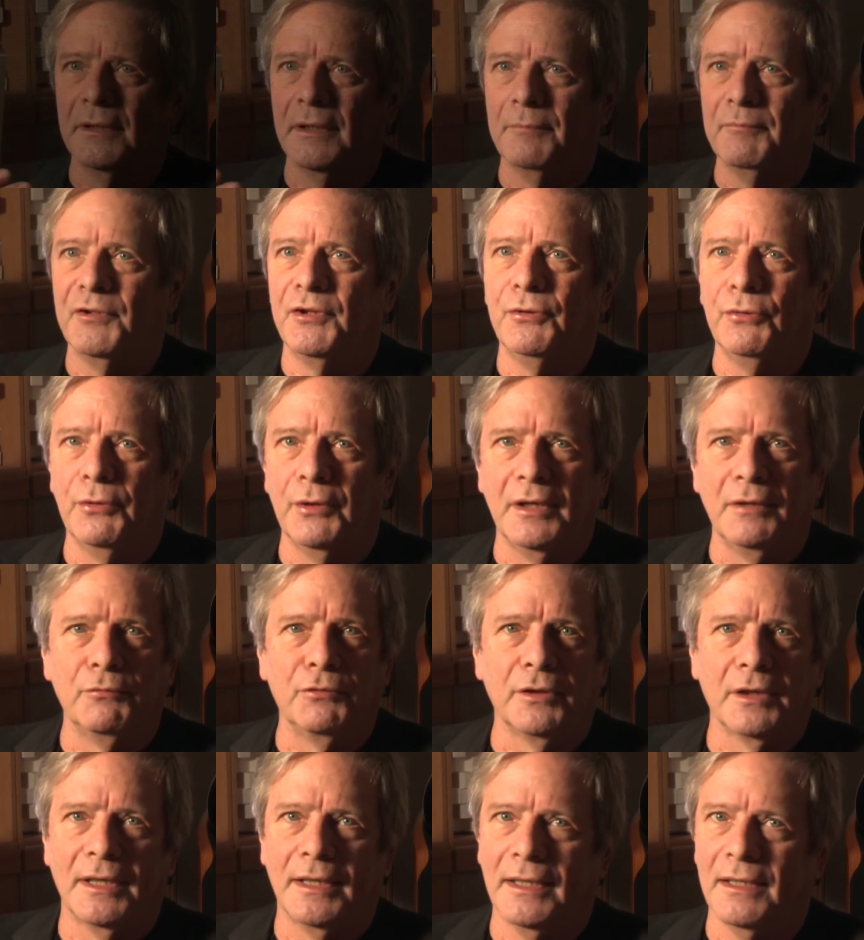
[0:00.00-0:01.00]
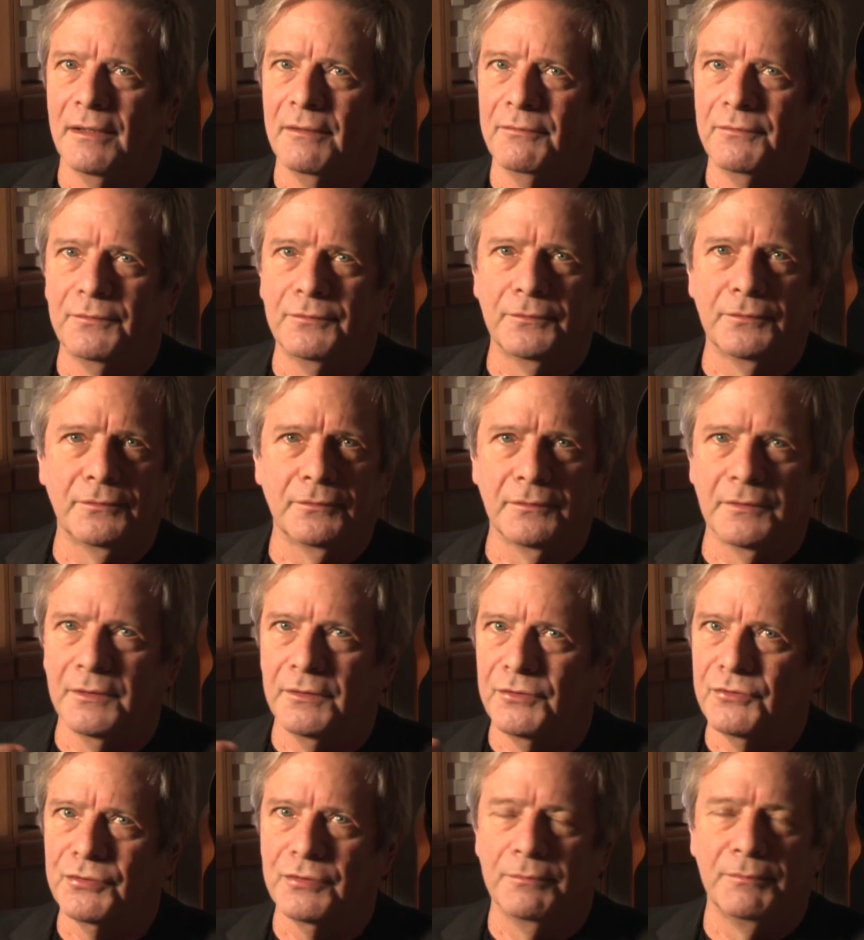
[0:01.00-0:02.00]
MQA will have a
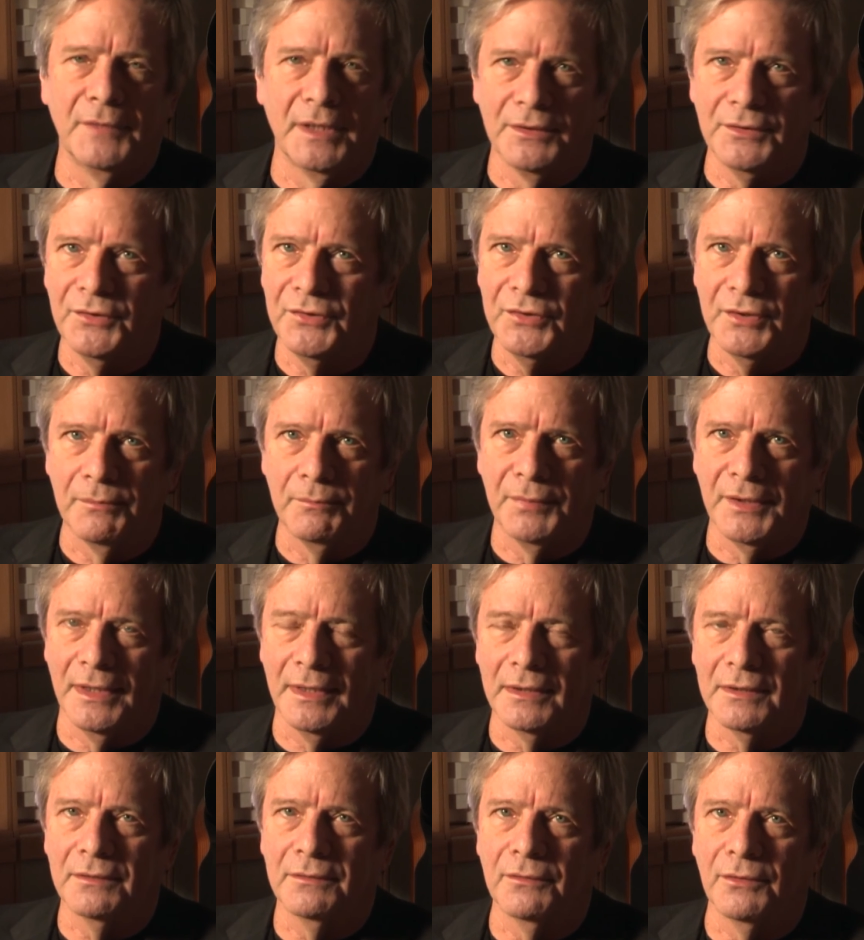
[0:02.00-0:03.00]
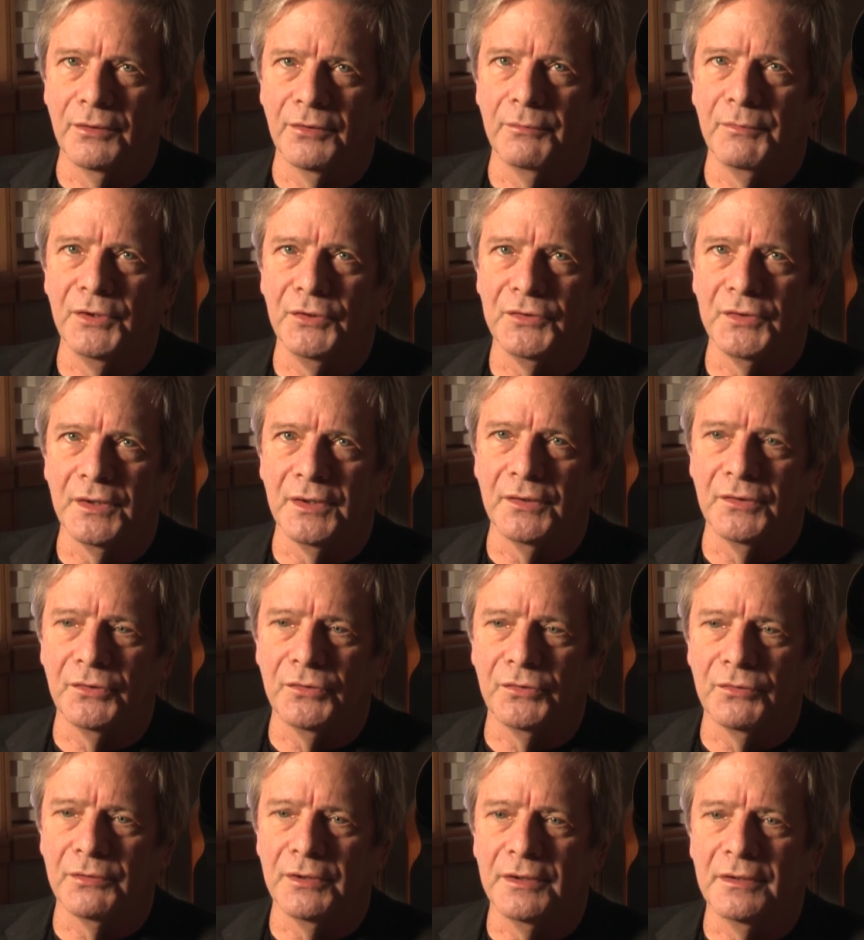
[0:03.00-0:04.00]
tremendous impact on the music
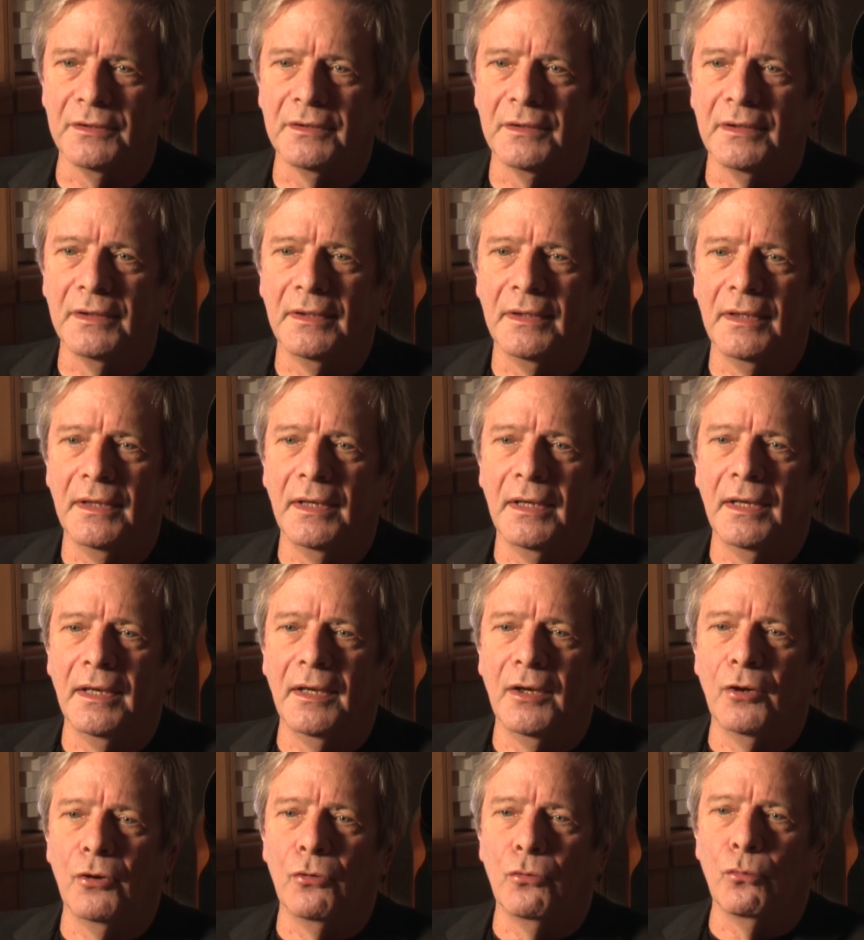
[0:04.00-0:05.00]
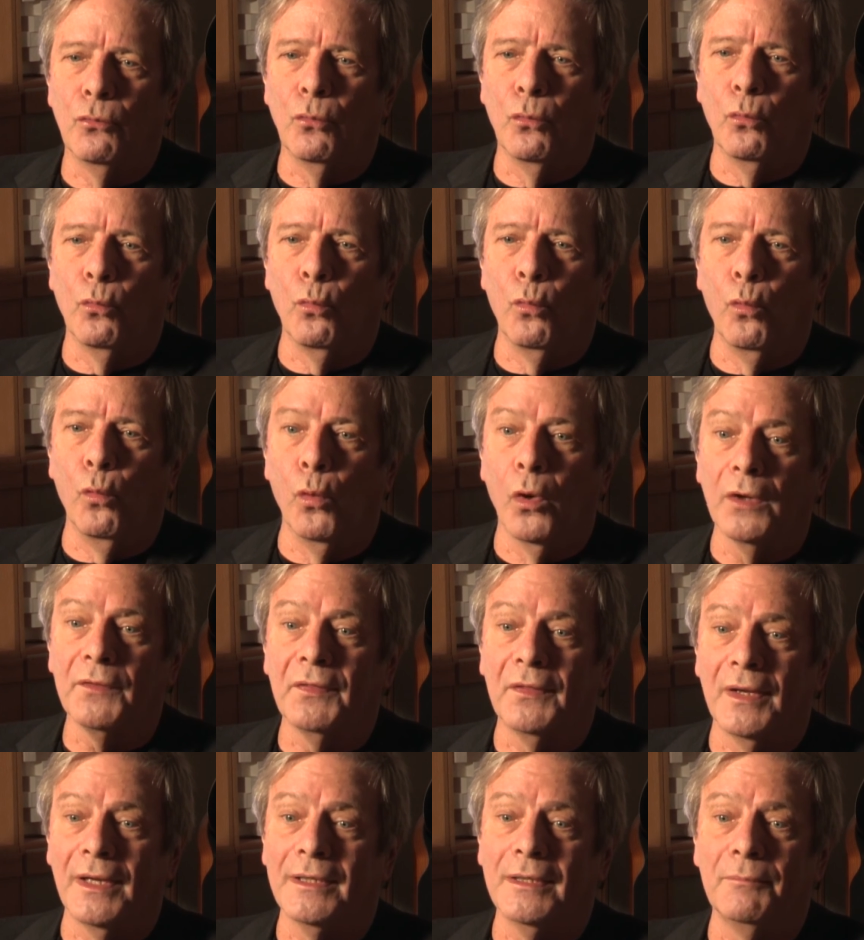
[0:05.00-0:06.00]
industry. What
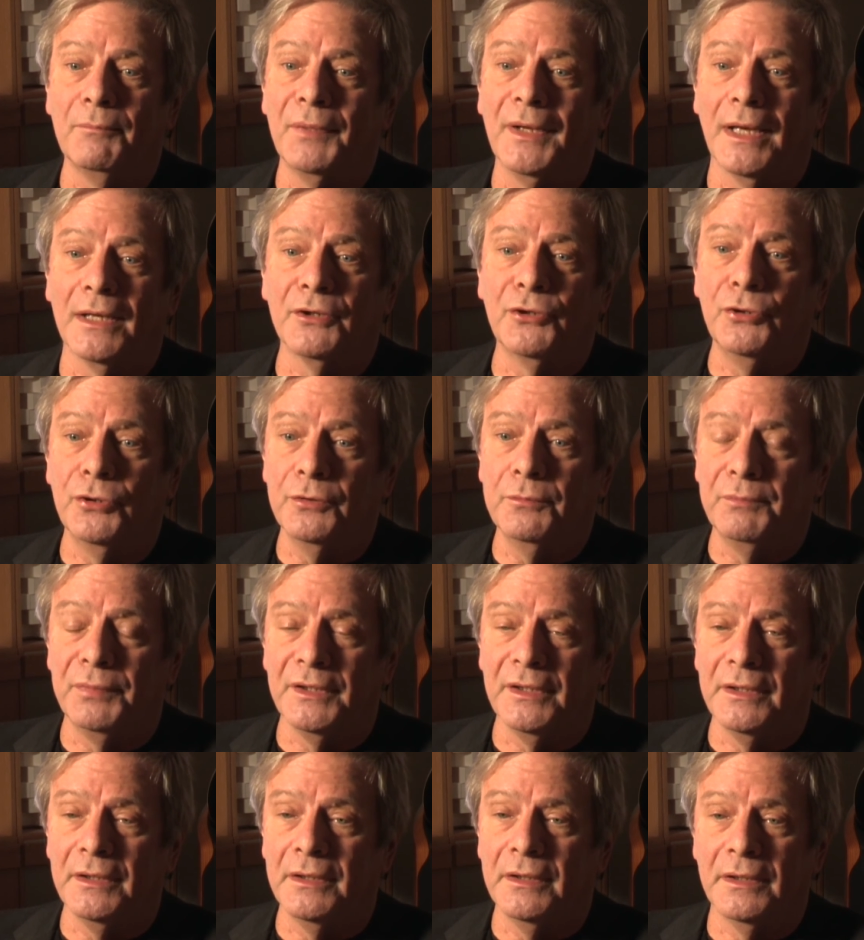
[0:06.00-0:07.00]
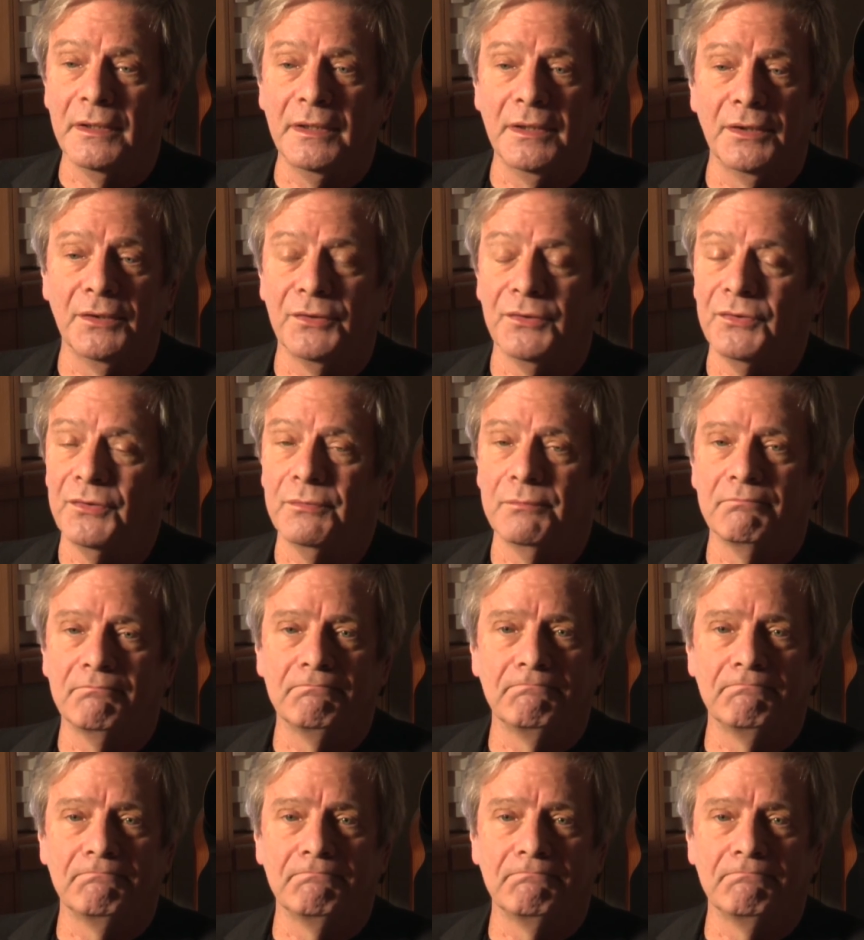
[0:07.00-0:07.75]
that impact could be is